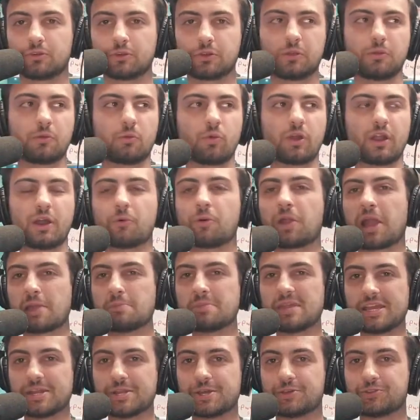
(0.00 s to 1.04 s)
What I
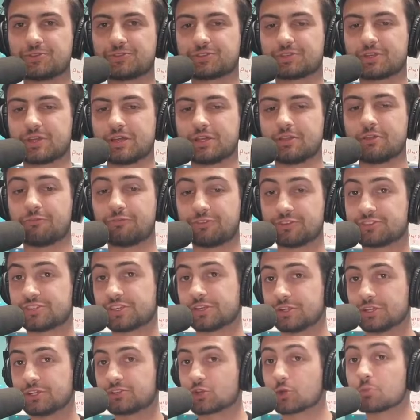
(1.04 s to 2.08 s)
mean is the
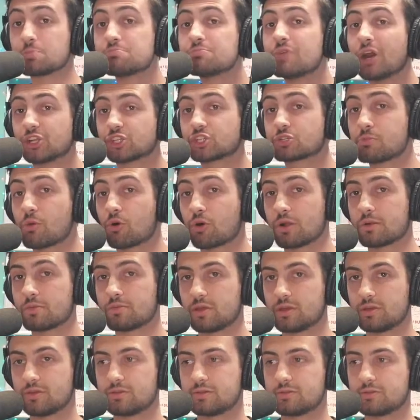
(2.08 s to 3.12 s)
facilities are much more
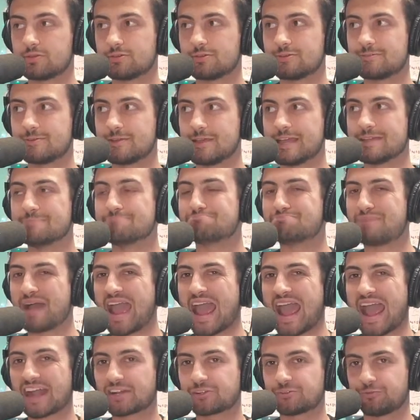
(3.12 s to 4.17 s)

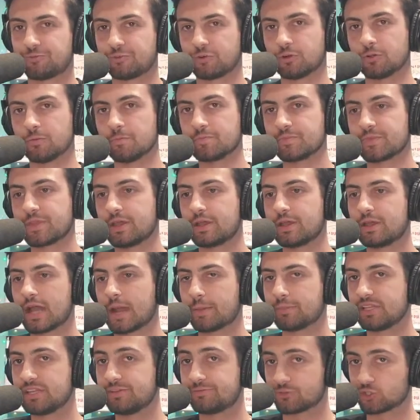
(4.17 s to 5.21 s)
impactful, I
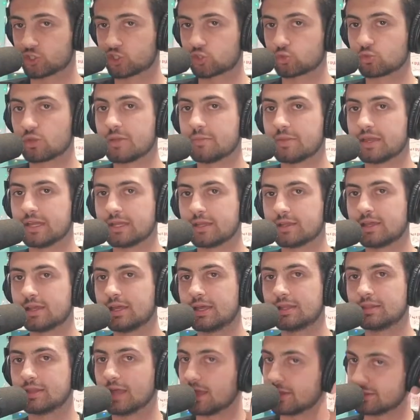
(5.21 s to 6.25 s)
believe, for swimming
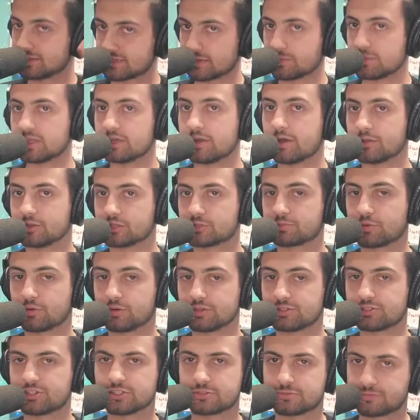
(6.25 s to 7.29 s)
than some of the other
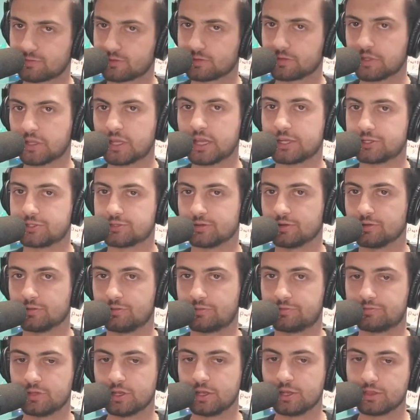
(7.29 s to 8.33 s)
sports, just for the nature of
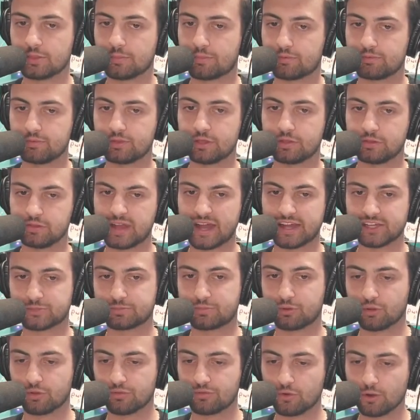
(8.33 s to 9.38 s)
you need the nice
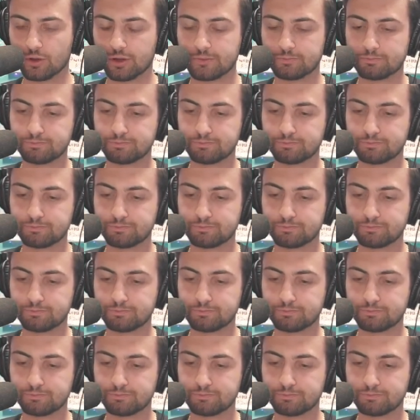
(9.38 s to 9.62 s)
pool for it.